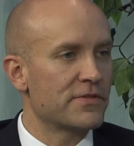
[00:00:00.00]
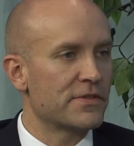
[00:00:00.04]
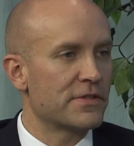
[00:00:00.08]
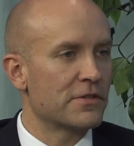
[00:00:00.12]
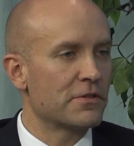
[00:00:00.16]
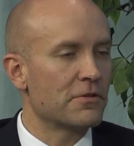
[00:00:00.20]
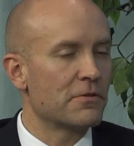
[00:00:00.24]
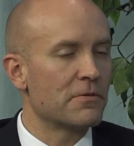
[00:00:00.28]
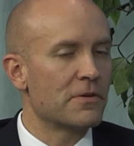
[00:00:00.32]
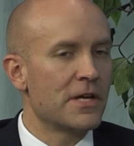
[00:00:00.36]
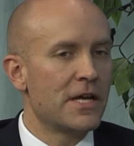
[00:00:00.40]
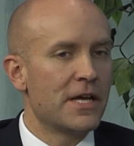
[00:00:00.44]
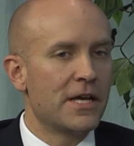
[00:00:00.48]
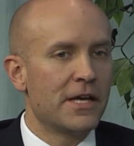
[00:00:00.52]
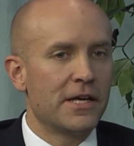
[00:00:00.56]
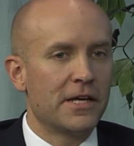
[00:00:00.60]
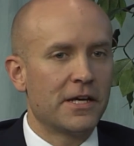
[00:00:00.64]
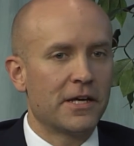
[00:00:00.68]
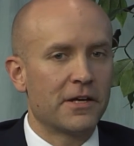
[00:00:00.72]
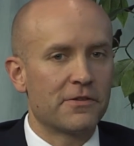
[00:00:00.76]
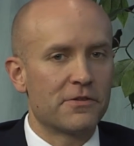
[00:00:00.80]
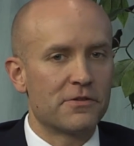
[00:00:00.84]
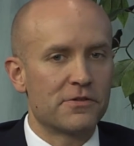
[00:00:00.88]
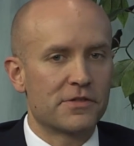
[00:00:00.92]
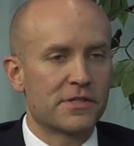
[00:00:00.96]
So
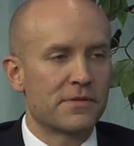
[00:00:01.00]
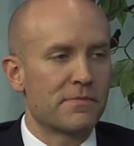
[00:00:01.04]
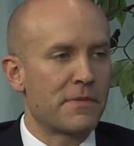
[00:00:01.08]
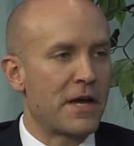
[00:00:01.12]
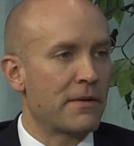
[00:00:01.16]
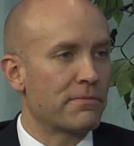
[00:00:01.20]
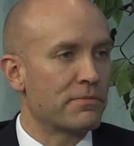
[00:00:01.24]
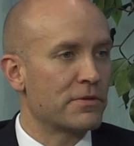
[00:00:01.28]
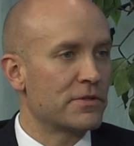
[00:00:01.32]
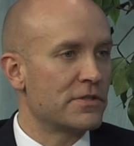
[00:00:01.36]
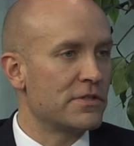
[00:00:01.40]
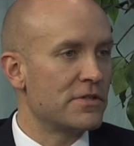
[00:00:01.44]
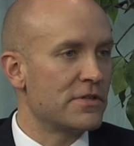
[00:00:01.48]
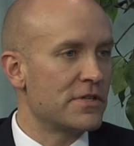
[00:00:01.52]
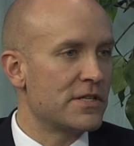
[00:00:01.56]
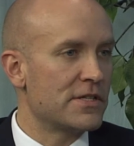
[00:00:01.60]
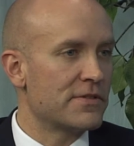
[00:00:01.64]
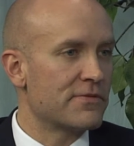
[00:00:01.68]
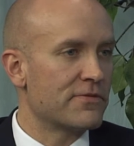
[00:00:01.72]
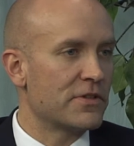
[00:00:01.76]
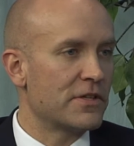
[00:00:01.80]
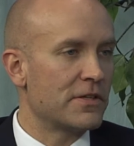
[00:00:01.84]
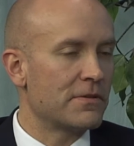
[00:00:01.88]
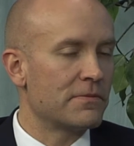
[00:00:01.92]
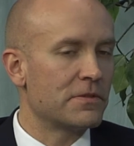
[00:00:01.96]
there's some opportunities
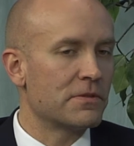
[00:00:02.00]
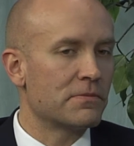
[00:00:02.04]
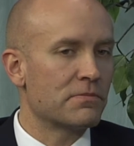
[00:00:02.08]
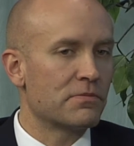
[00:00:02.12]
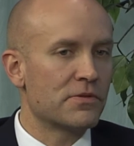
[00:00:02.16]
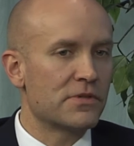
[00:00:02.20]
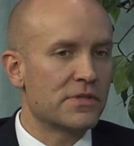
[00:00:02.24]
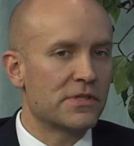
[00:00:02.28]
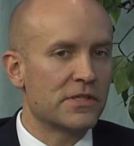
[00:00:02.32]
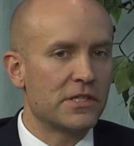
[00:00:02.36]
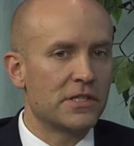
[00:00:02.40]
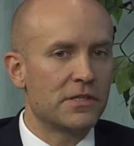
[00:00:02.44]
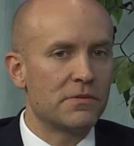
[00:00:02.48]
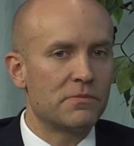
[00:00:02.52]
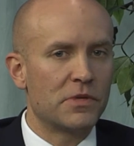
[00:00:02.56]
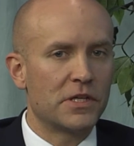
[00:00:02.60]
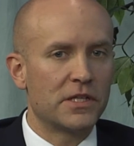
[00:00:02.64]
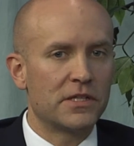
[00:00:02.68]
for them to proceed.